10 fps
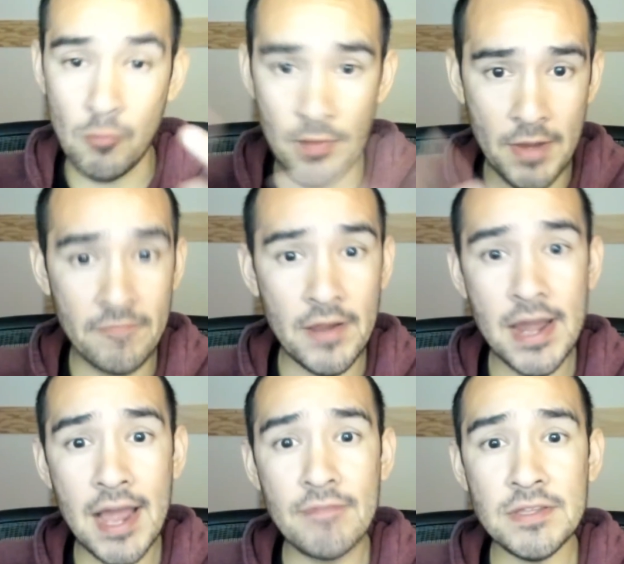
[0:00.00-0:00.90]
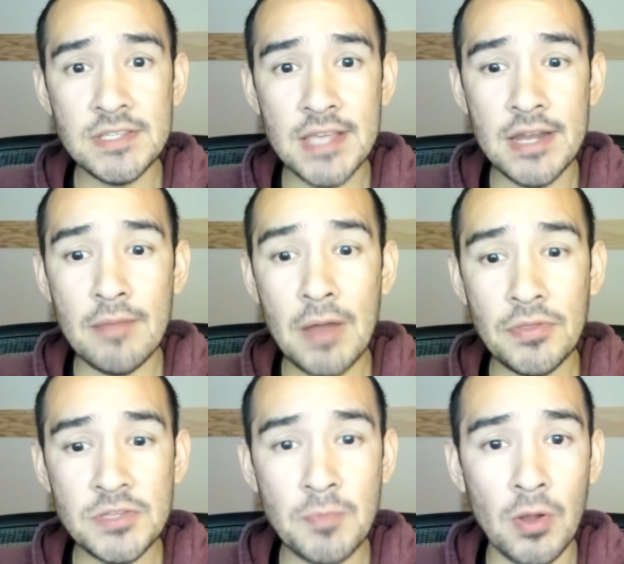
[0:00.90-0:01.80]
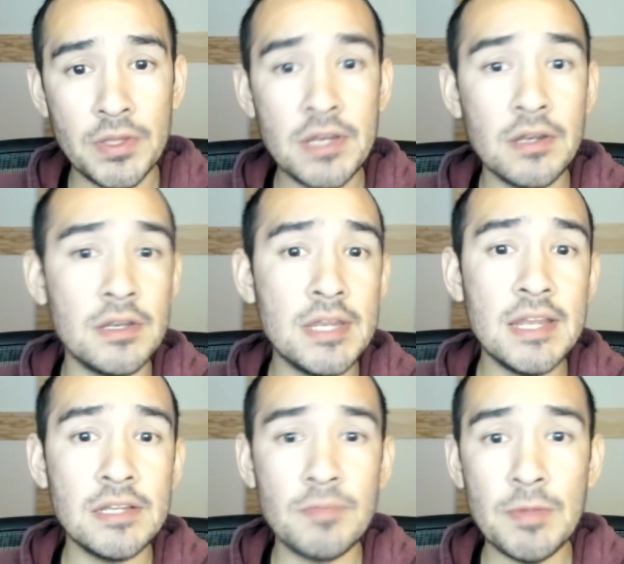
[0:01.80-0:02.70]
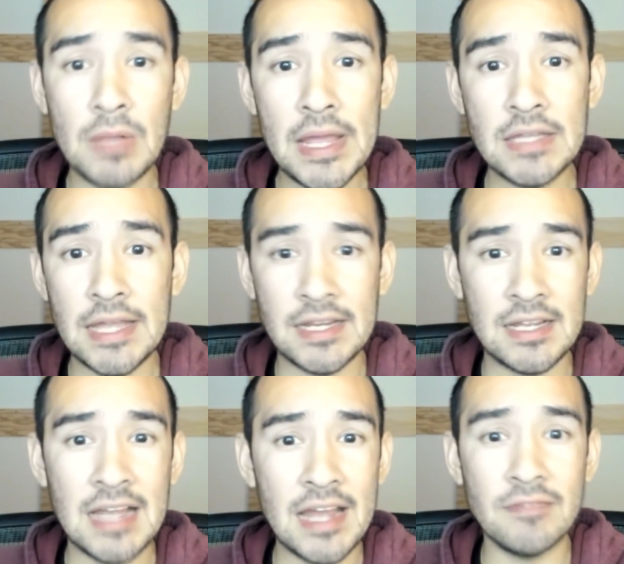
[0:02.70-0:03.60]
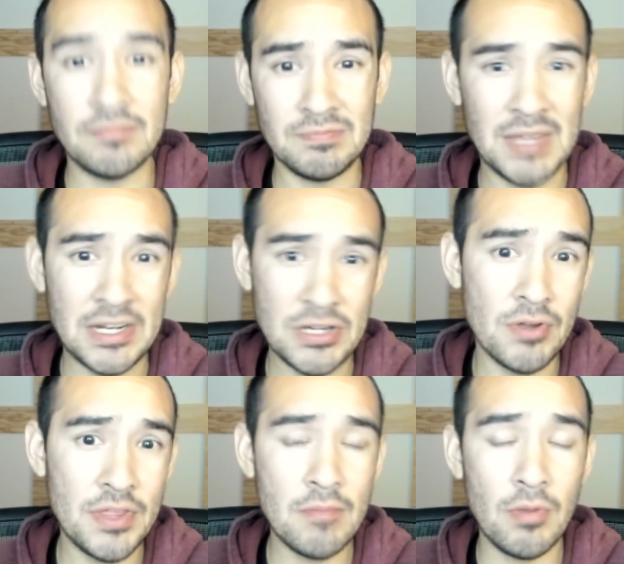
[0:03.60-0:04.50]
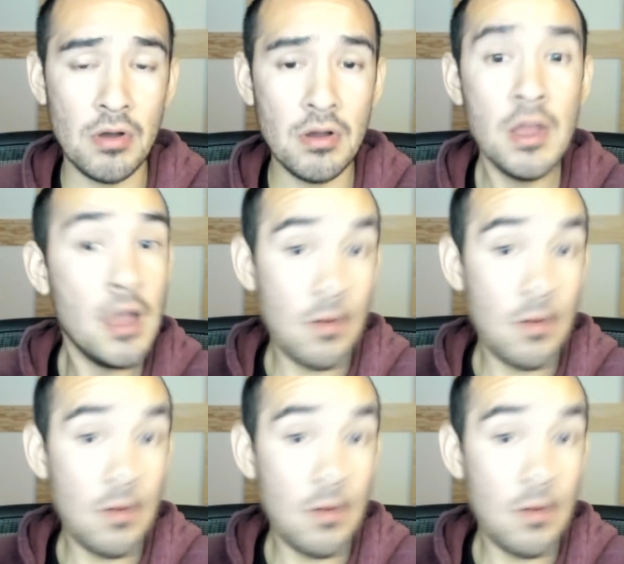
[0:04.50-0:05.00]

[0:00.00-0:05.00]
What my friend Ivan said about this ball needing to be played like kind of like a urethane ball